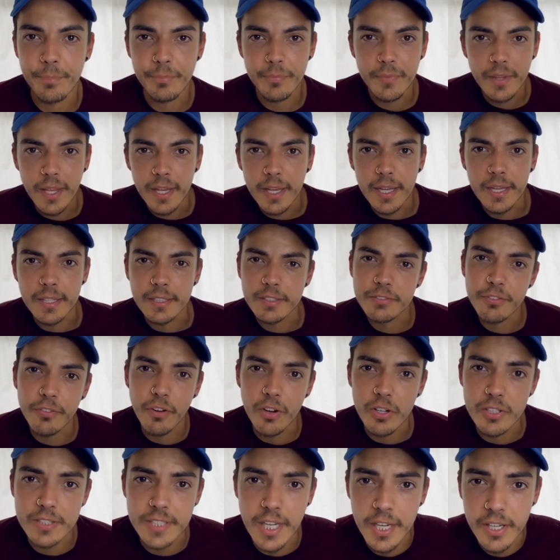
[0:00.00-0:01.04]
as far
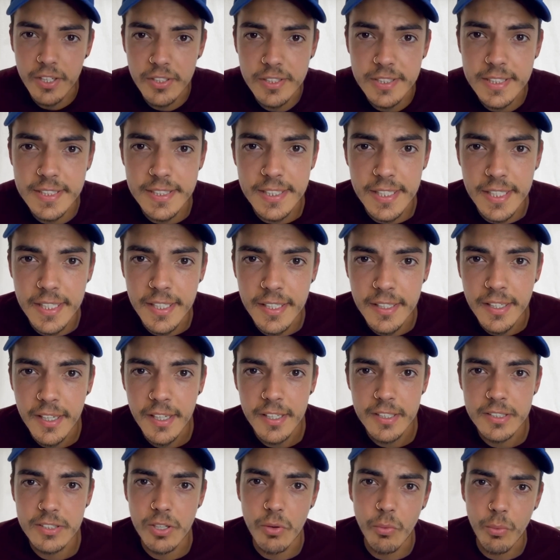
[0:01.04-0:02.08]
as I could see.
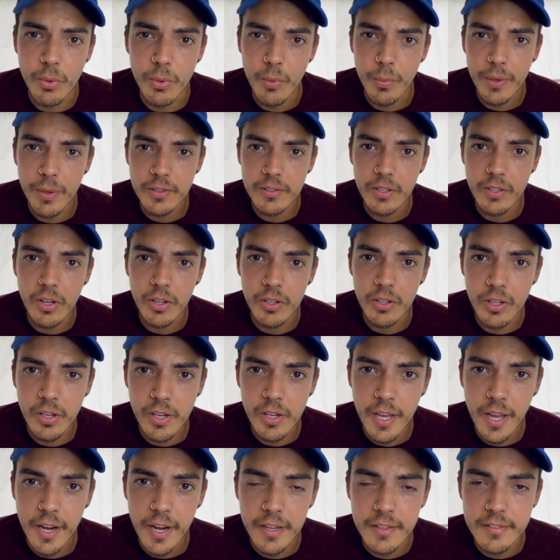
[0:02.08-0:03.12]
So we went to go look
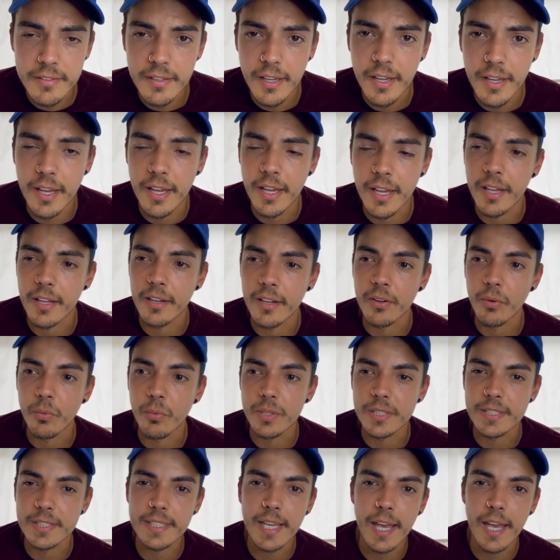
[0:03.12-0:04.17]
at it, and we
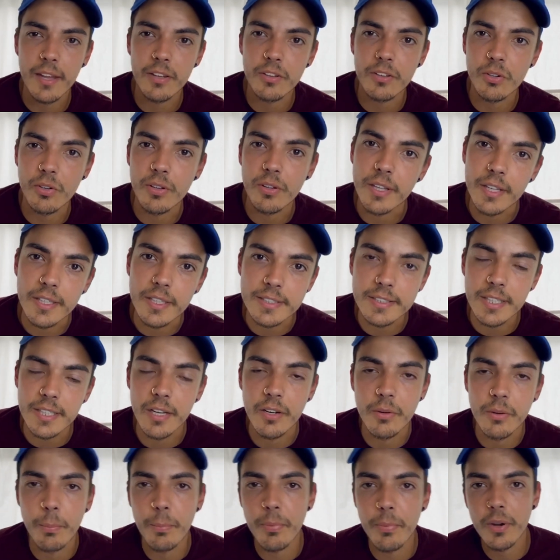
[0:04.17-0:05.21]
scanned through the
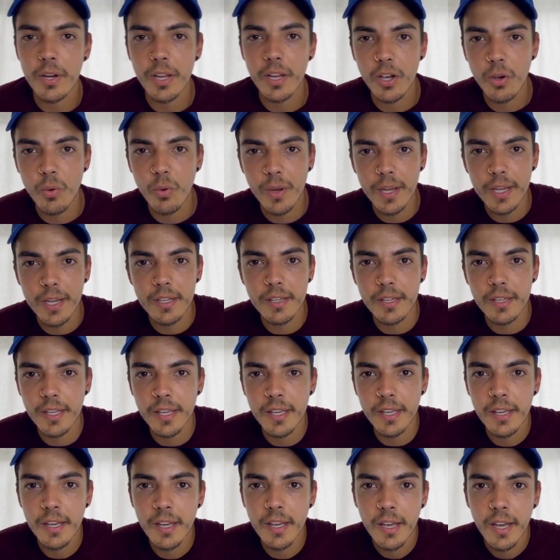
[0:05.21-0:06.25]
inside pretty quickly,
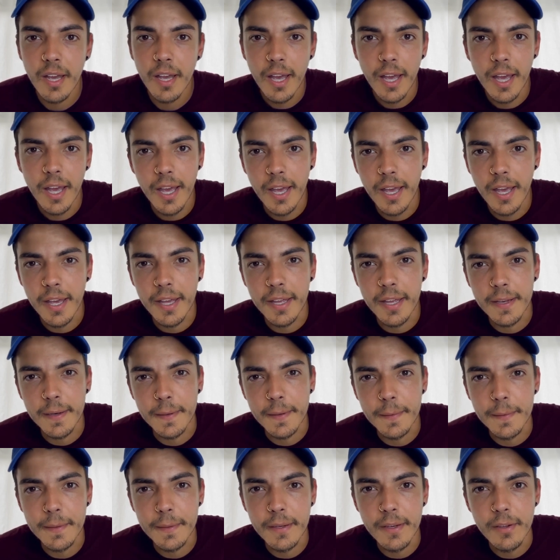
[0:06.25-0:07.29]
and
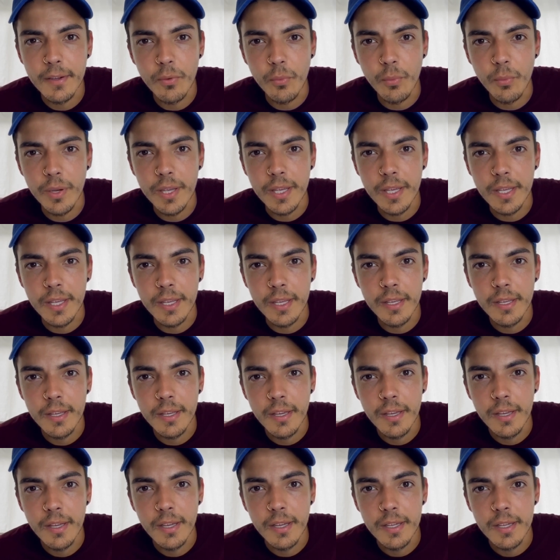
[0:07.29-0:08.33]
we
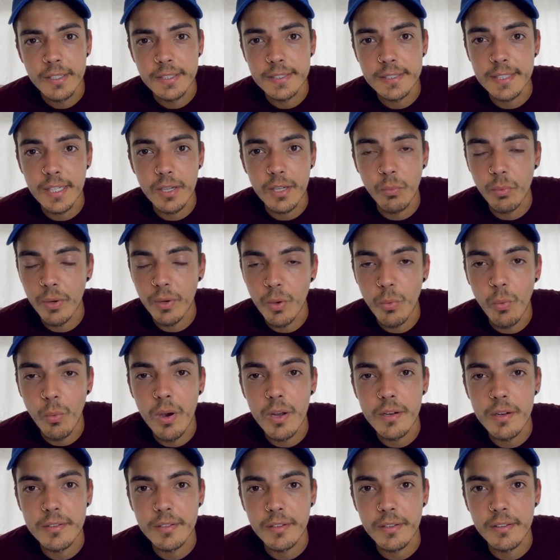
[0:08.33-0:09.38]
said we
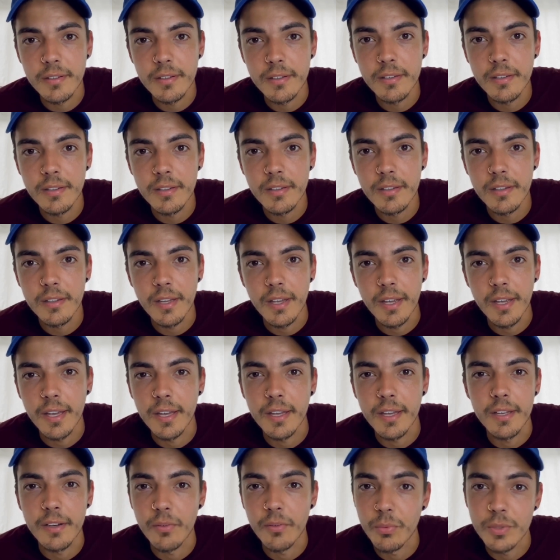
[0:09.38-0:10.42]
wanted.
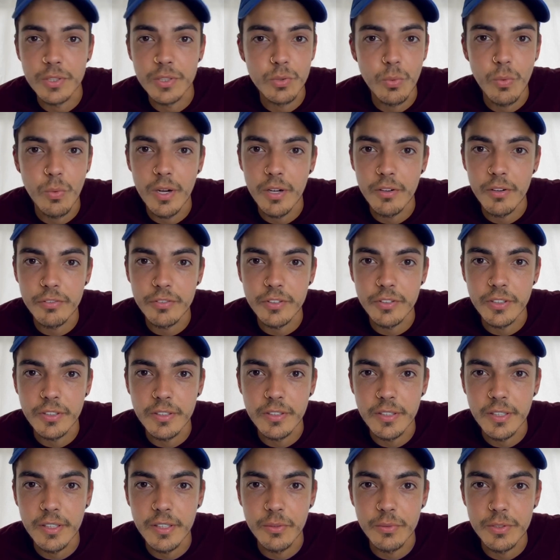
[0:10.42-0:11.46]
It was wonderful.
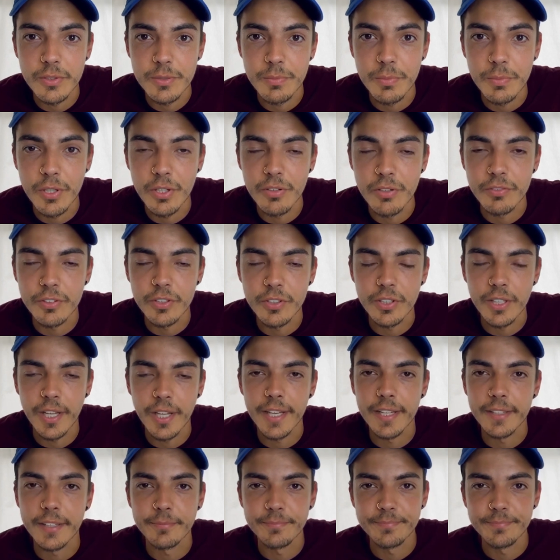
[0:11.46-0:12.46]
It was beautiful. And